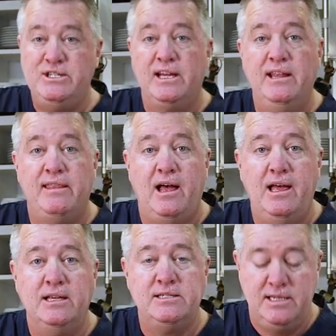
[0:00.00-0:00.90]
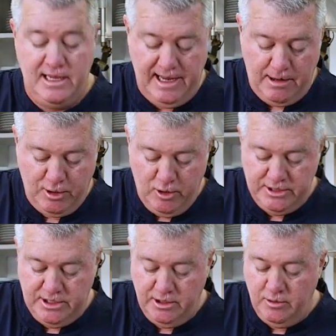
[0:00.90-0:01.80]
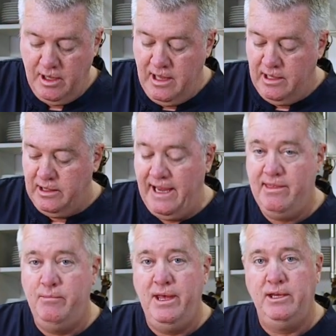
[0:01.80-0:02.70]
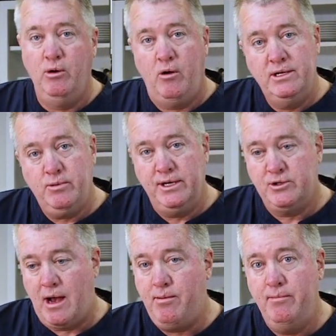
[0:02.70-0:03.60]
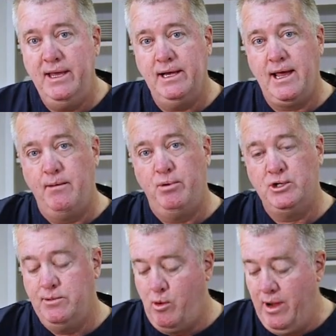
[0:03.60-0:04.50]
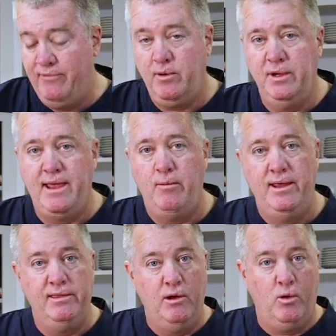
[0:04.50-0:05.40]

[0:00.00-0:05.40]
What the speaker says: chicken thighs and I'm going to lay them in. You always wanna drop them in and kind of push them away from you. That way the